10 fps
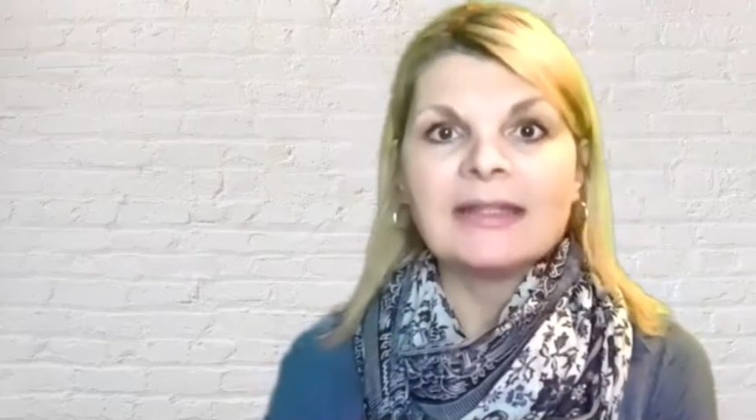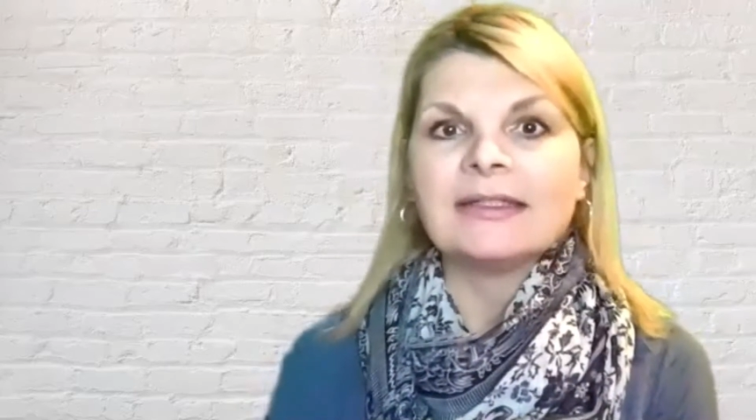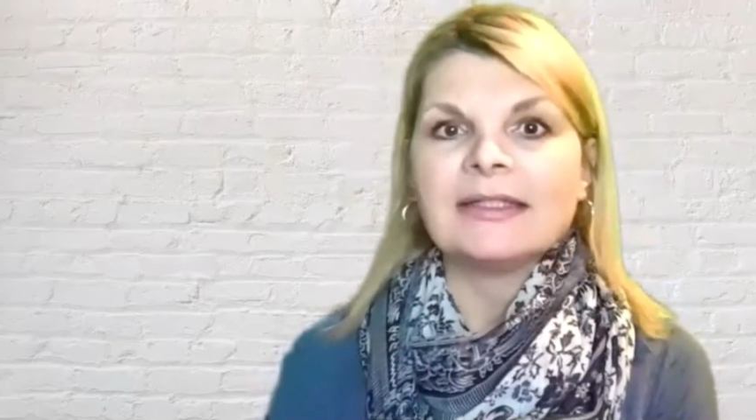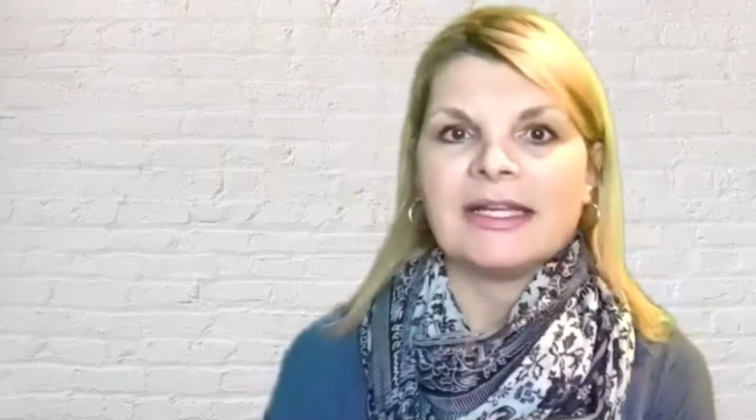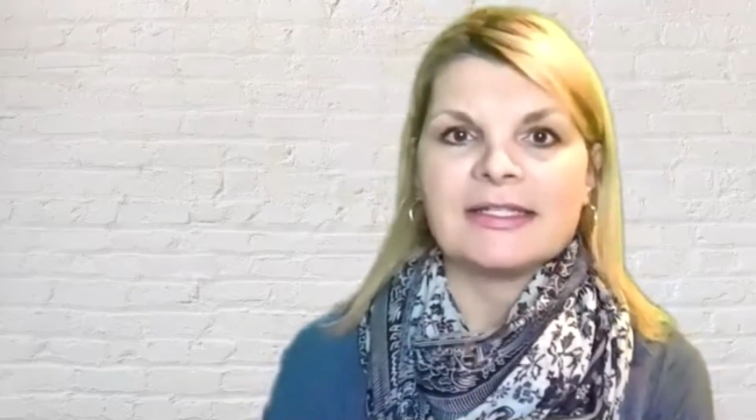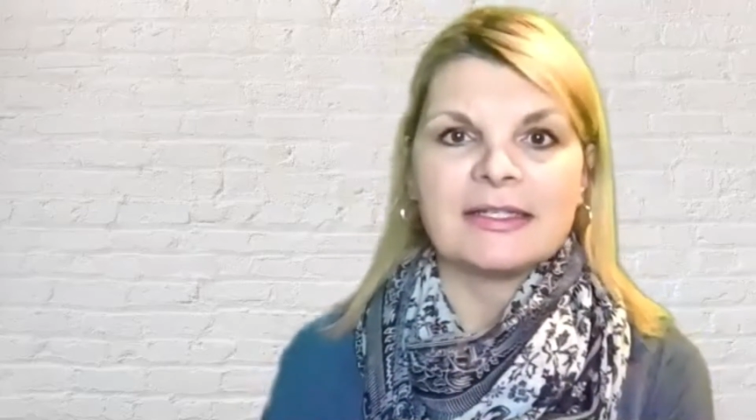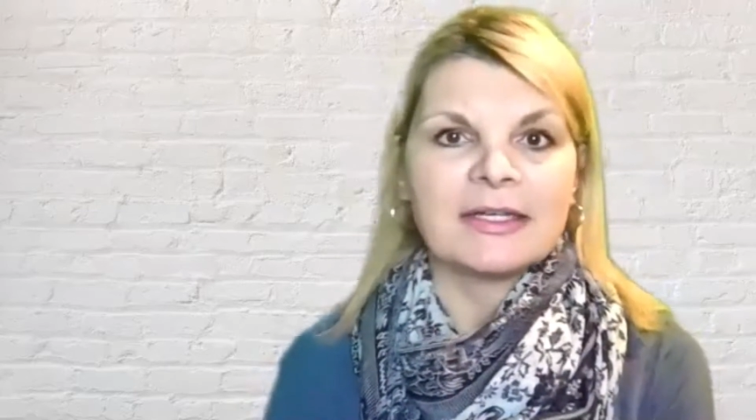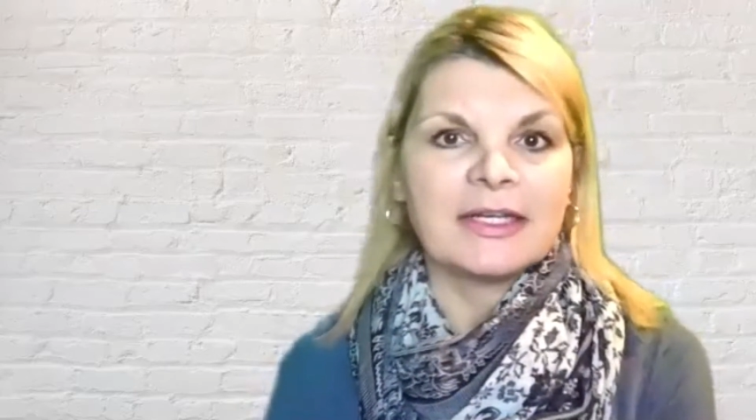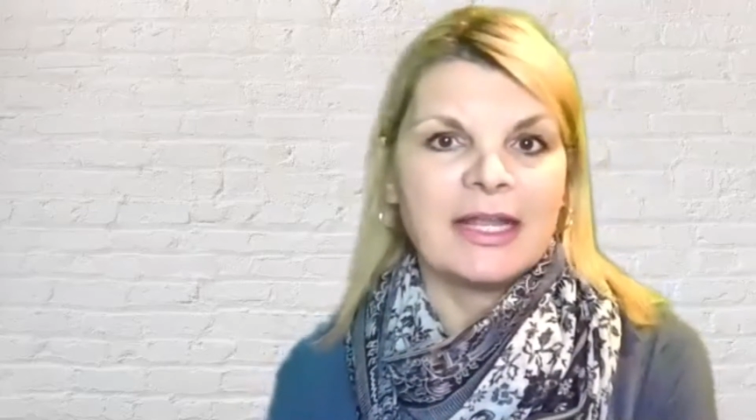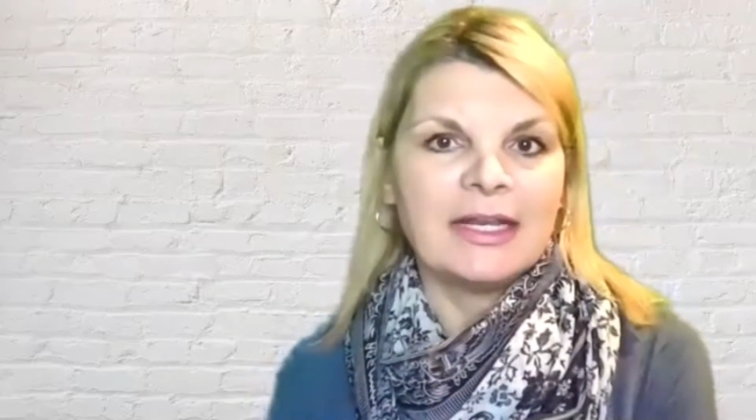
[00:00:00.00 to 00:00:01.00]
That likes to
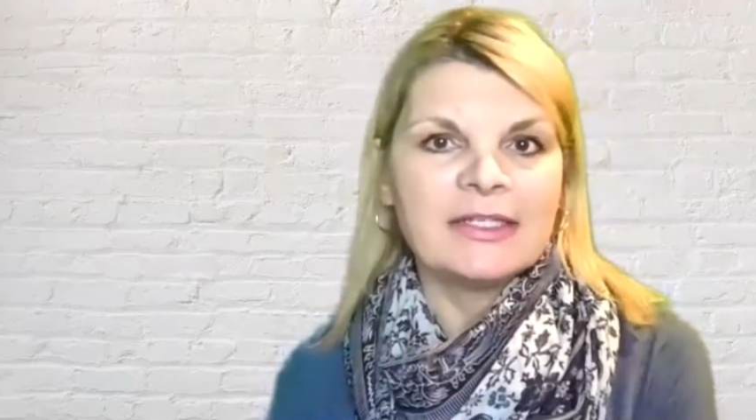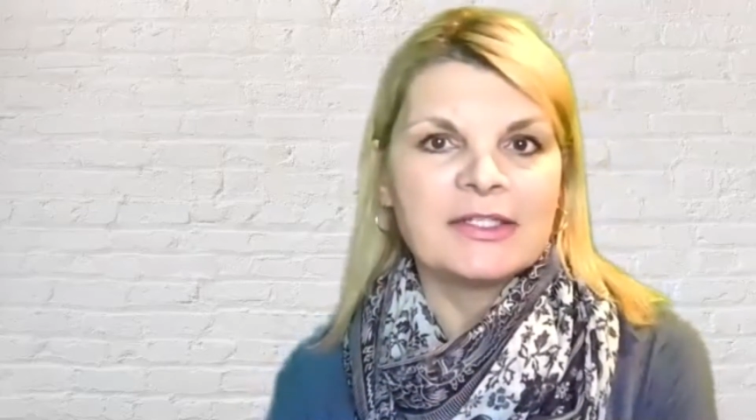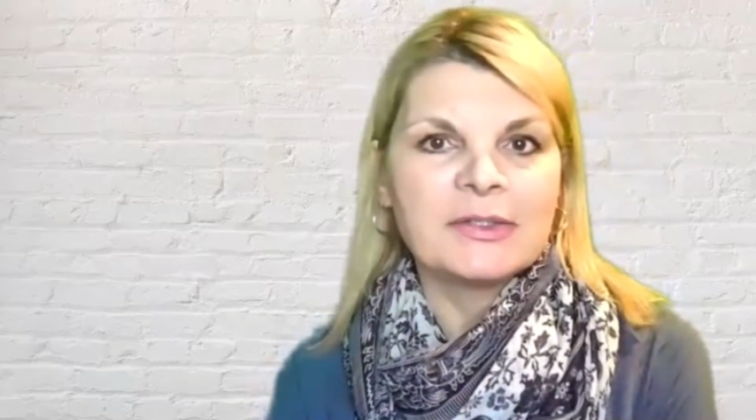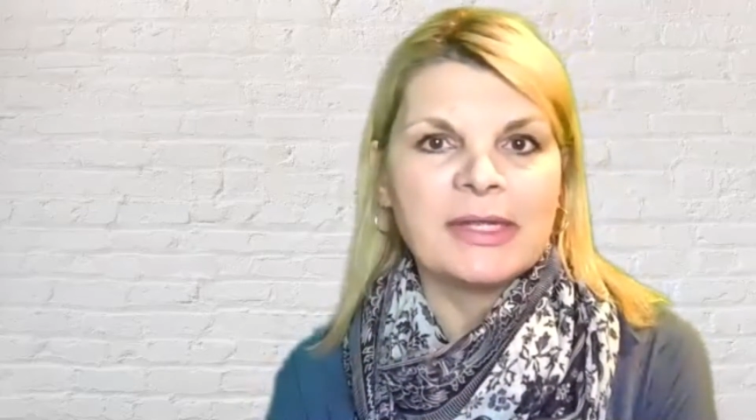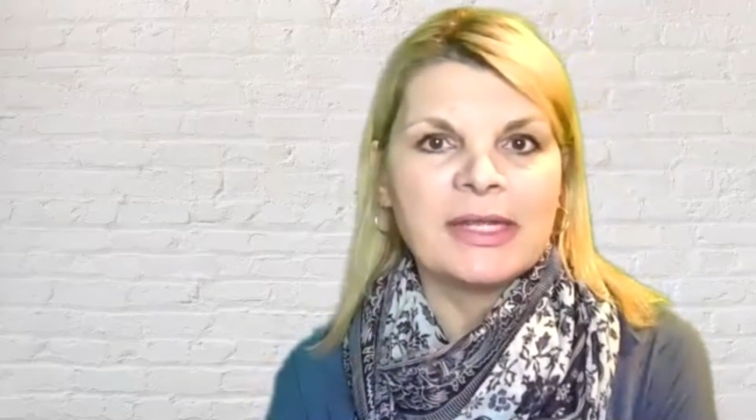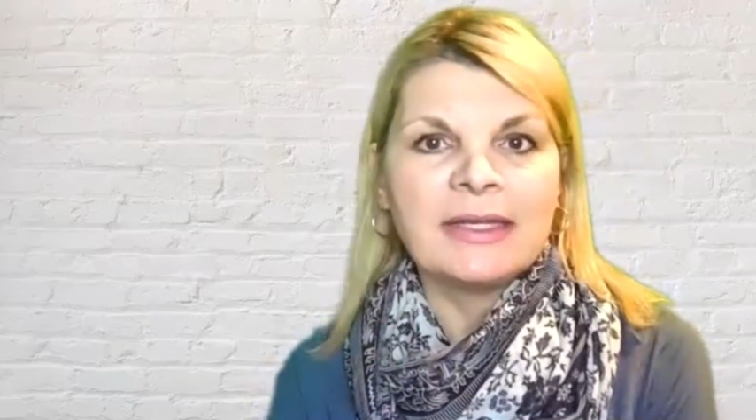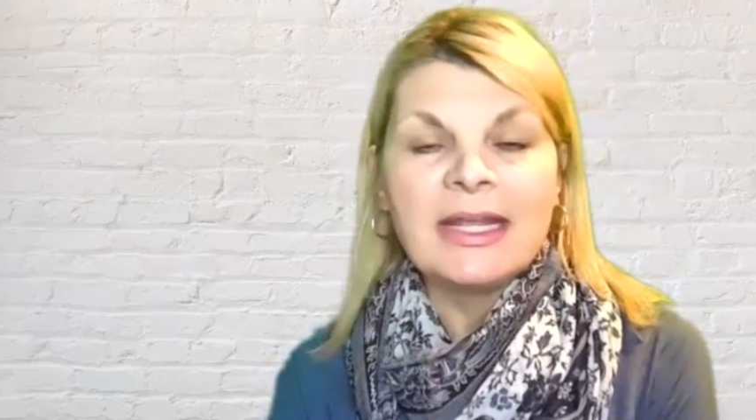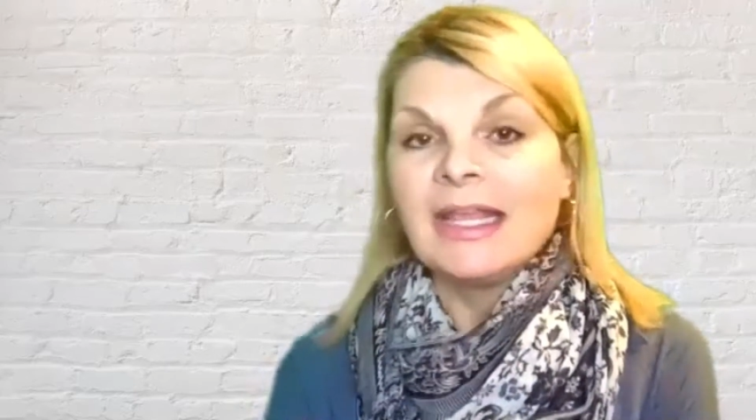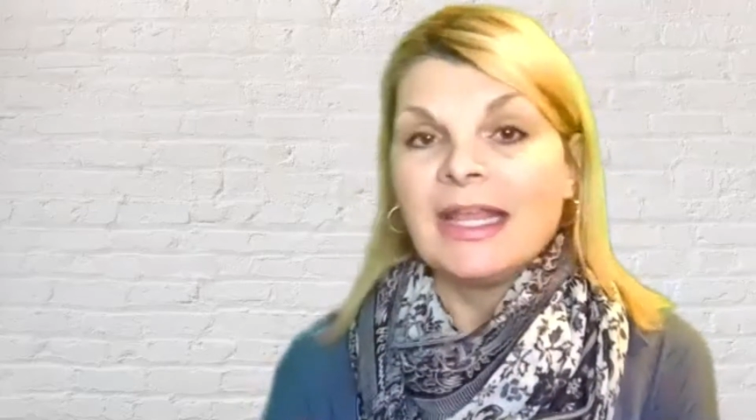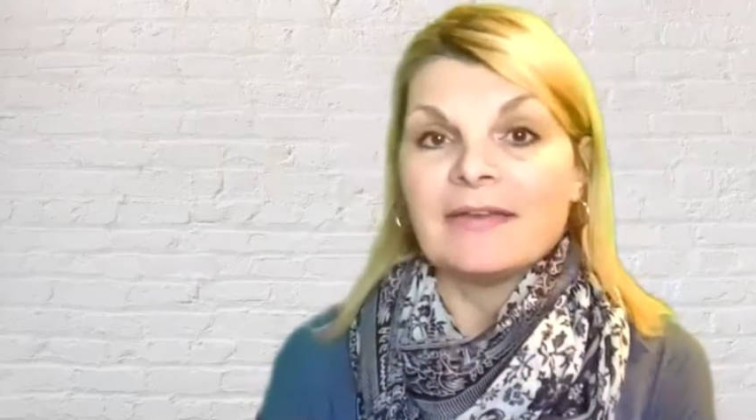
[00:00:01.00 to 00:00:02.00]
get into it,
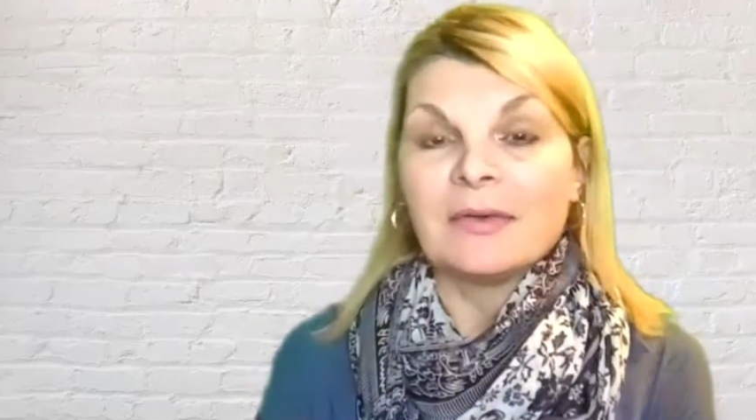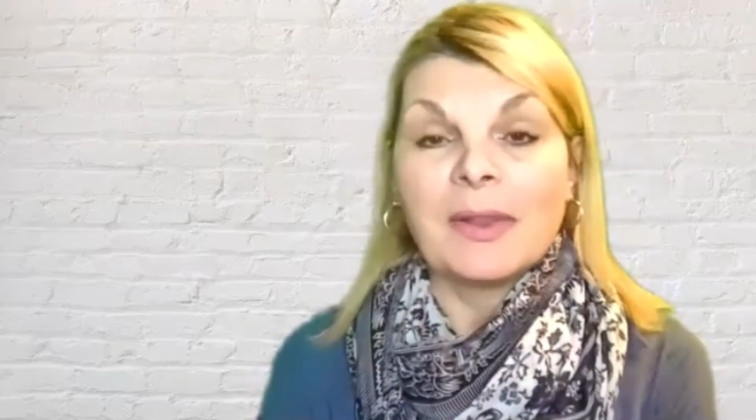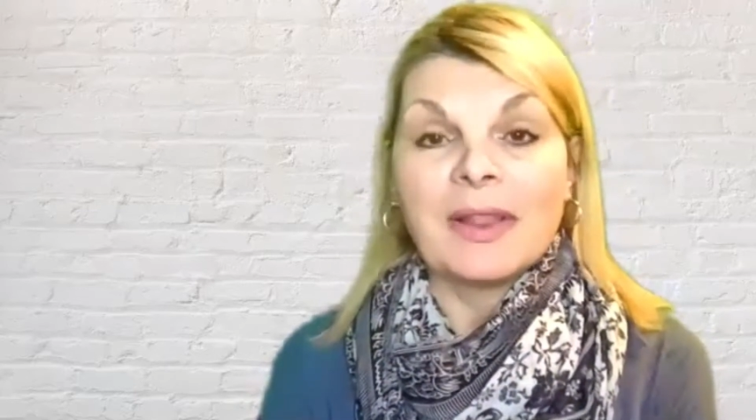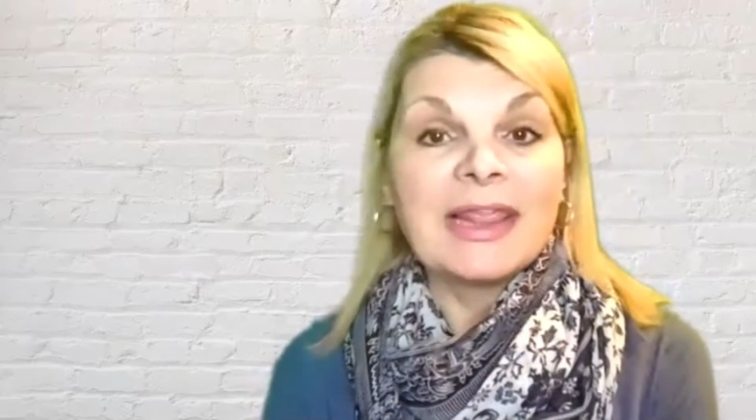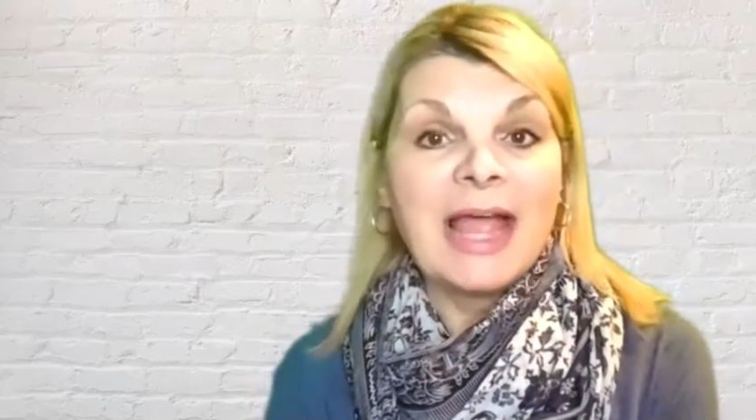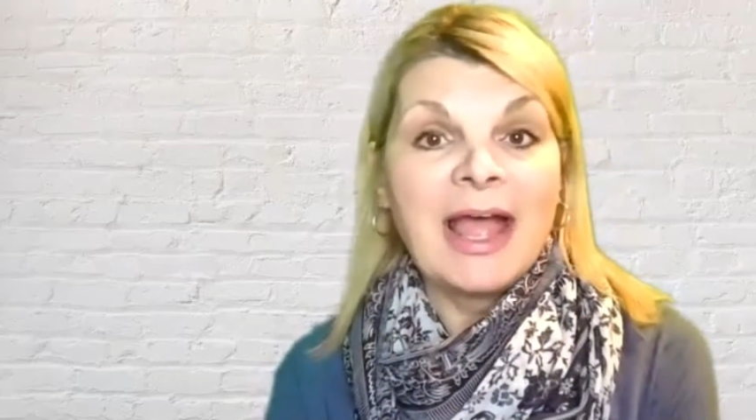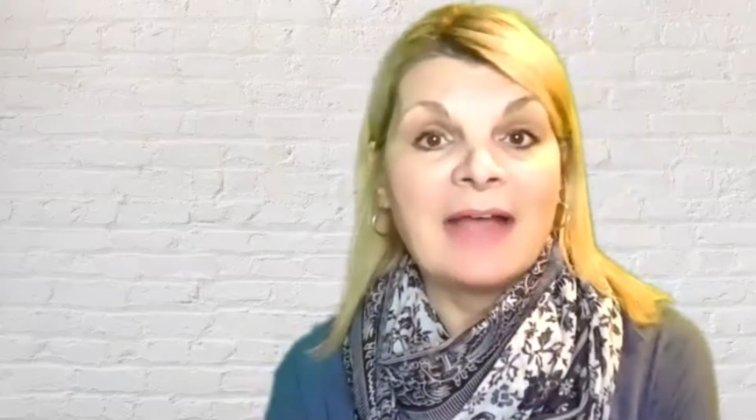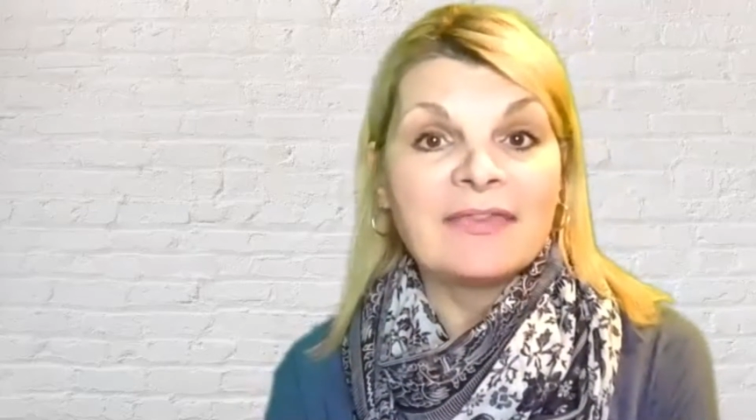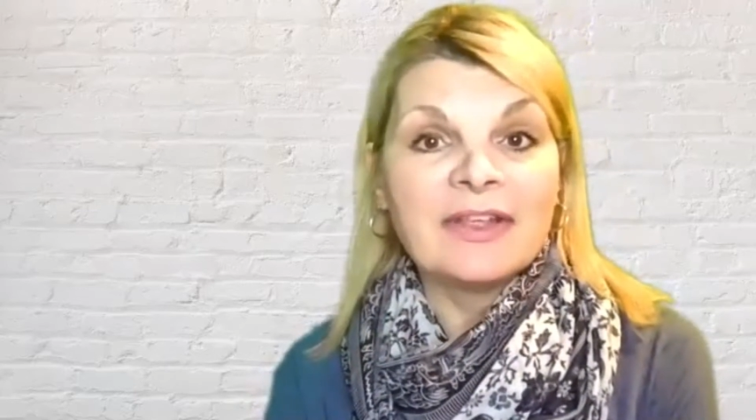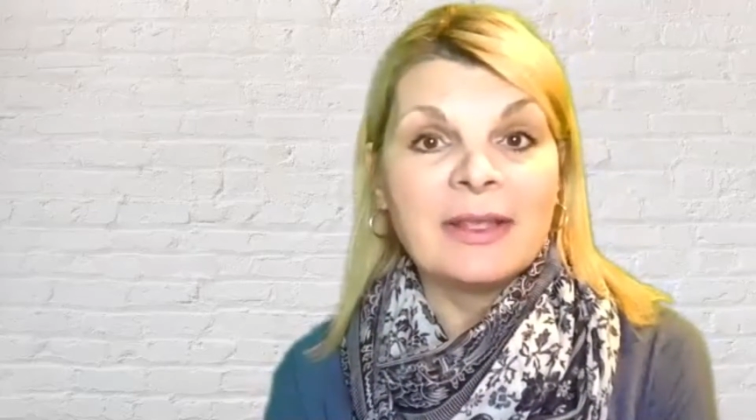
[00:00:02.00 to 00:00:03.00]
get everyone
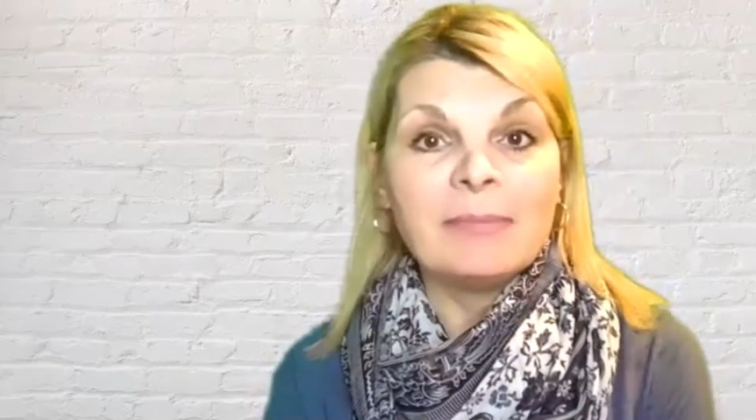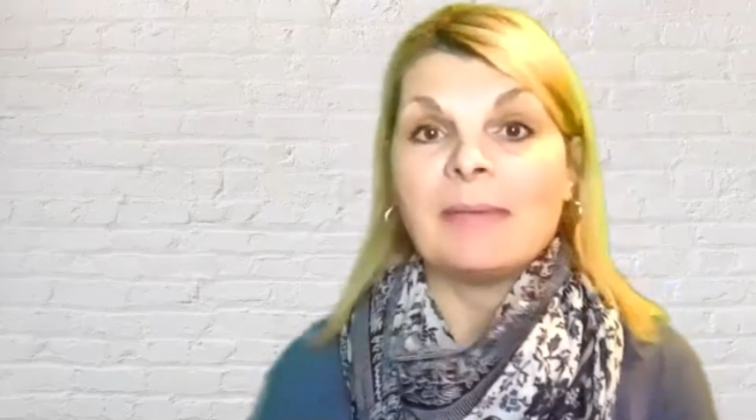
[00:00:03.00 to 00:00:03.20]
laughing.